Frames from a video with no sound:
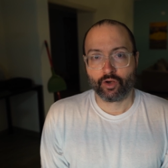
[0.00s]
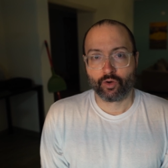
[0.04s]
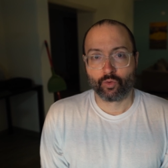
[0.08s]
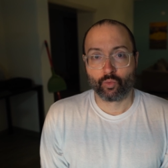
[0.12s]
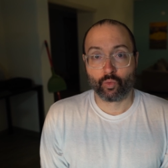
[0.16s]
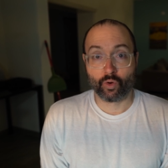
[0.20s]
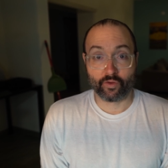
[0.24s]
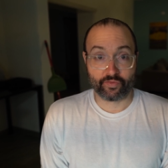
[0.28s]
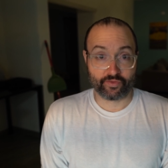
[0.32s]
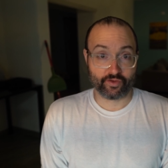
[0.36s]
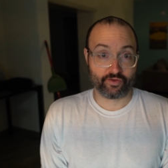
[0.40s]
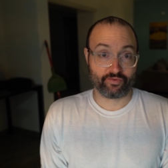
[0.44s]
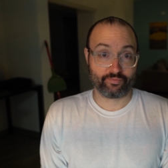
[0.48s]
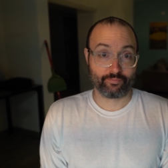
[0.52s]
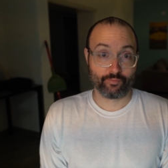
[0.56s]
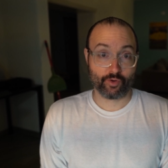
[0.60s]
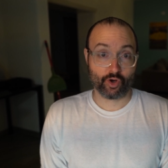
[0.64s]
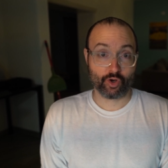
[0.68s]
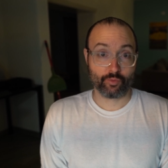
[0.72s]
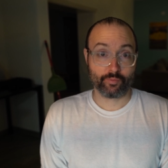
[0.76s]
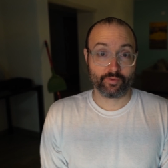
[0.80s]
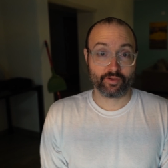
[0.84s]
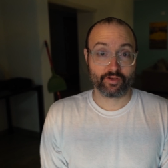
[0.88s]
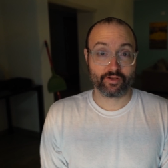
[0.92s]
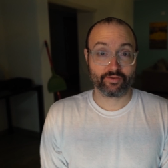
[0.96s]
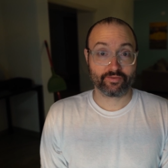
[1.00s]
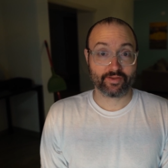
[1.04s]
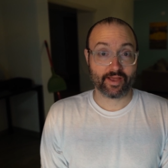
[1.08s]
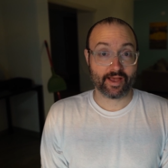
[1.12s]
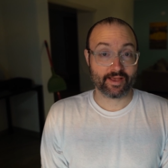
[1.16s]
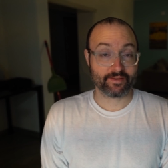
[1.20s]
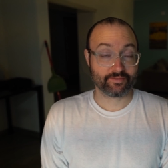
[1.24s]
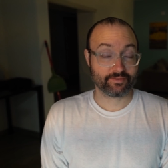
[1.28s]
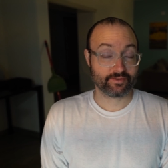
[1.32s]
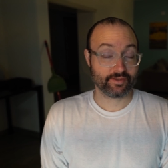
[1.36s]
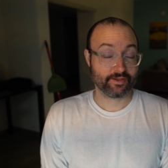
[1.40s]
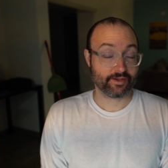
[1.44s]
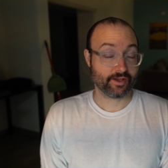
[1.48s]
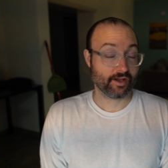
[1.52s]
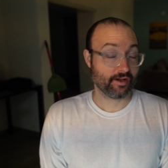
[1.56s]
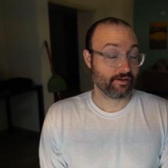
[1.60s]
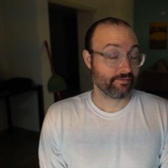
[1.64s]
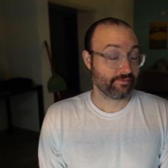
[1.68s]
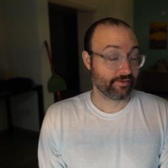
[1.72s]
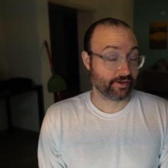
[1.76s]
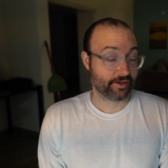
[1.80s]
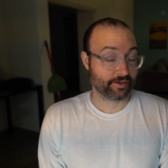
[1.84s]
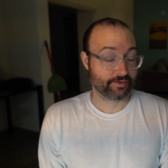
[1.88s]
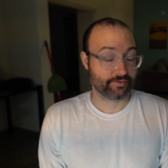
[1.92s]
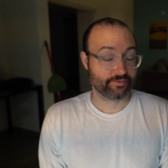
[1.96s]
what this moment is asking
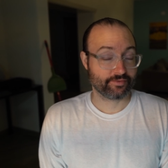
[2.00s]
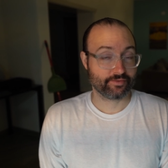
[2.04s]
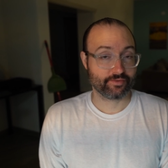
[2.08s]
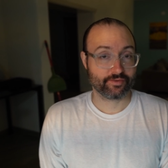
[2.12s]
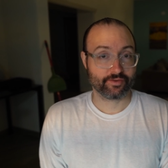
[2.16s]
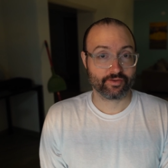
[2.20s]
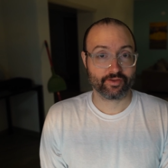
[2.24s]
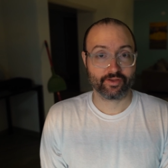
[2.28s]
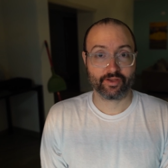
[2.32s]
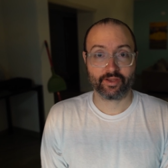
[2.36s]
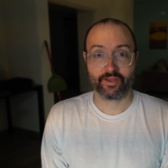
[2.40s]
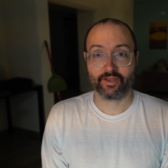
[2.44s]
of us.